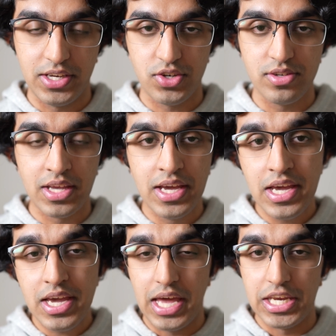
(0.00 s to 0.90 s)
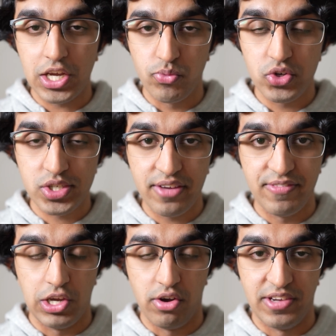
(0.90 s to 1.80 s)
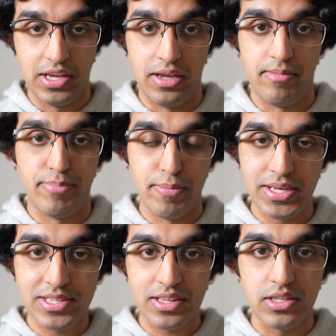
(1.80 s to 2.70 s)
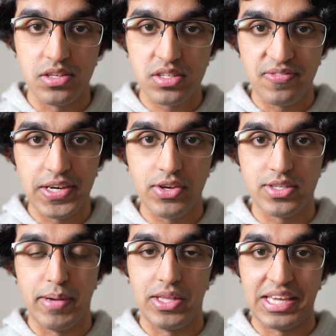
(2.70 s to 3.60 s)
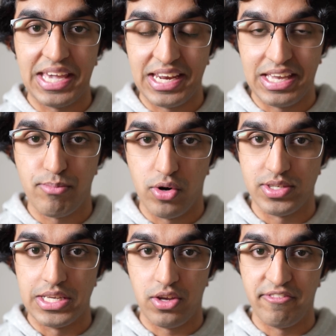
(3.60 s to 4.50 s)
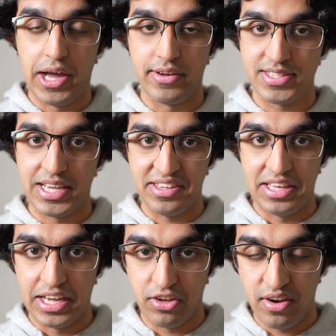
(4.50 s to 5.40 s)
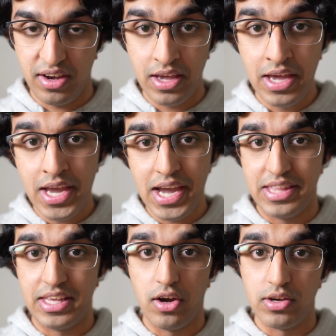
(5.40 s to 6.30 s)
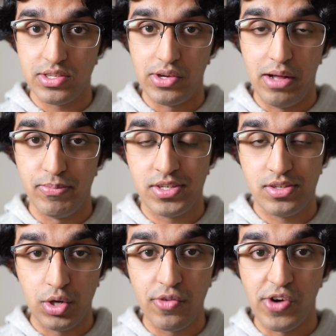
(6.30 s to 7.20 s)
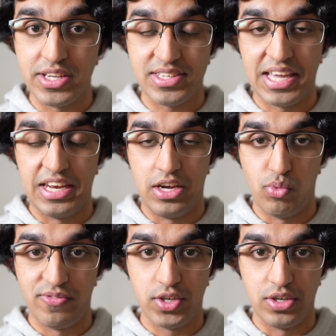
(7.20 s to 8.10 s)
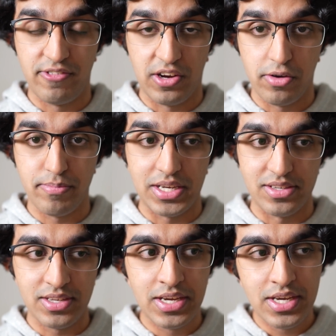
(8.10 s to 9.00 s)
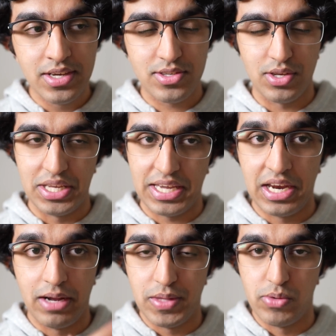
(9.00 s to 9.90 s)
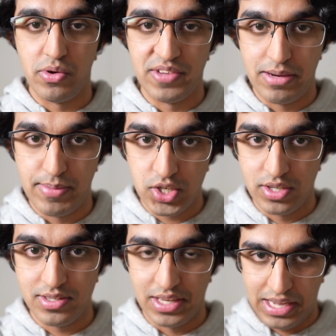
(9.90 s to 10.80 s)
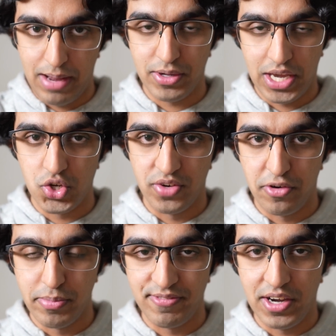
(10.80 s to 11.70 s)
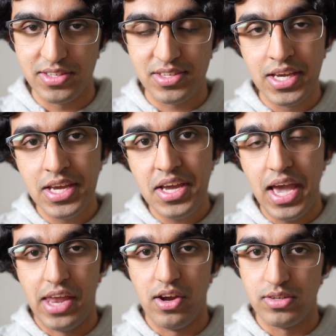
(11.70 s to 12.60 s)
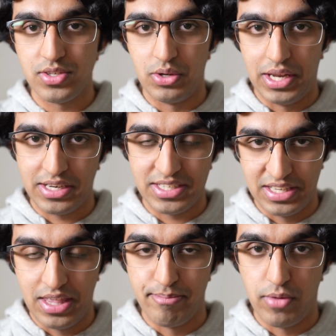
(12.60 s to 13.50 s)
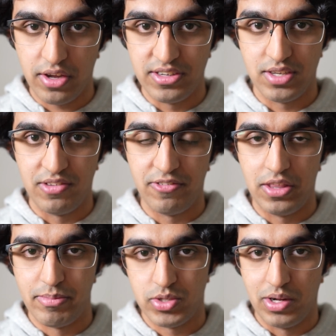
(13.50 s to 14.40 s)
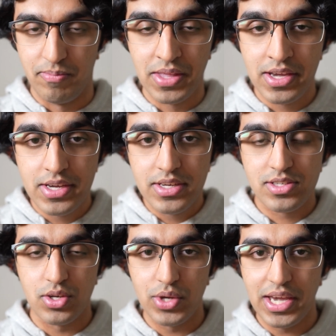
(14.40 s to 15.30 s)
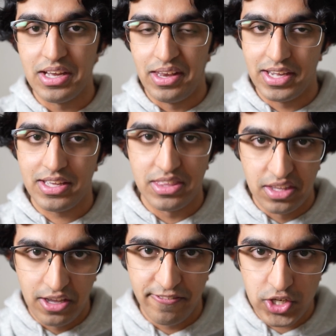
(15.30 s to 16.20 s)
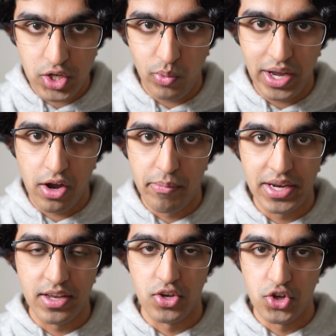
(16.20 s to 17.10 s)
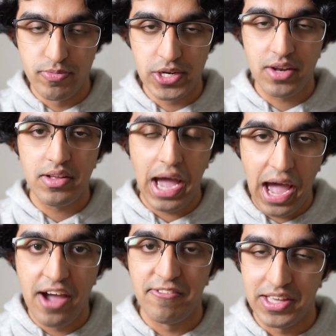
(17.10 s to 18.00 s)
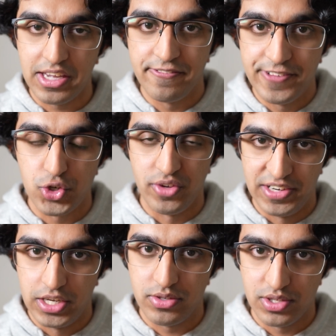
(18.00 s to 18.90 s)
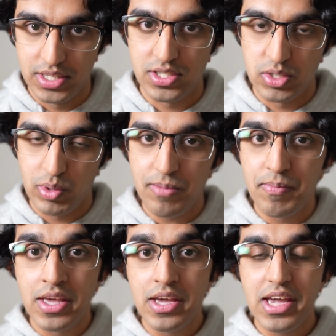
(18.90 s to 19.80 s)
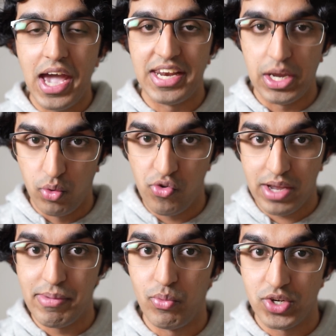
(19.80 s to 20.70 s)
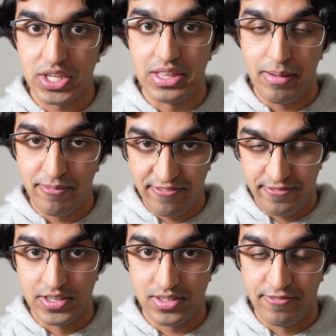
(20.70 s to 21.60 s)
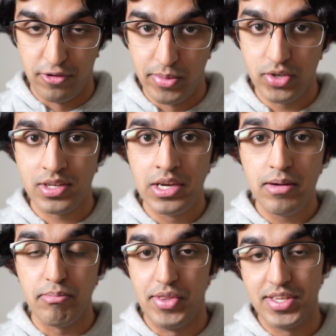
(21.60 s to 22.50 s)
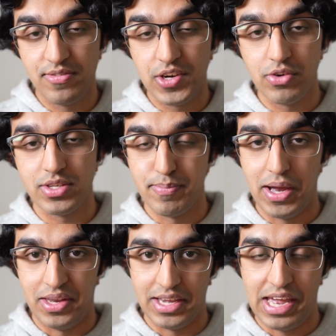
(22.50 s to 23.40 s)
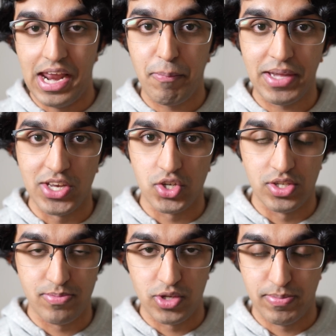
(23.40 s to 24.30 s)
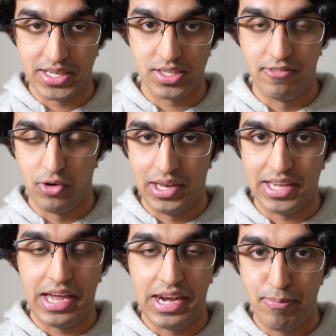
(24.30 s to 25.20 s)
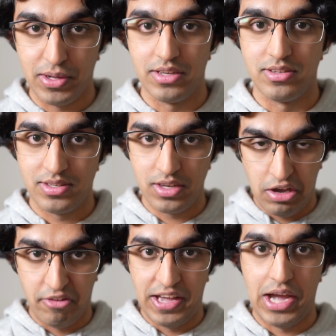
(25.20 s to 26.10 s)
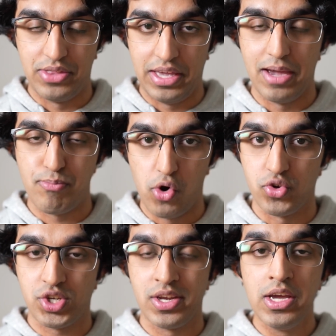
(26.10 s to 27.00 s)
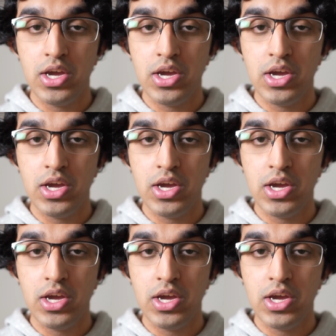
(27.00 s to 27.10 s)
issues, and you can watch that video over here. But basically this video is about the getting in process of how exactly I got in, and then also helped two friends get in with two different companies. So like I helped them with admissions, like application form advice, and also like did their mock interview for them as well. So yeah, like the official Y Combinator YouTube channel have like official videos on this as well, and I would recommend watching them first and foremost. But this video is about like an application perspective, or like an applicant of how they approached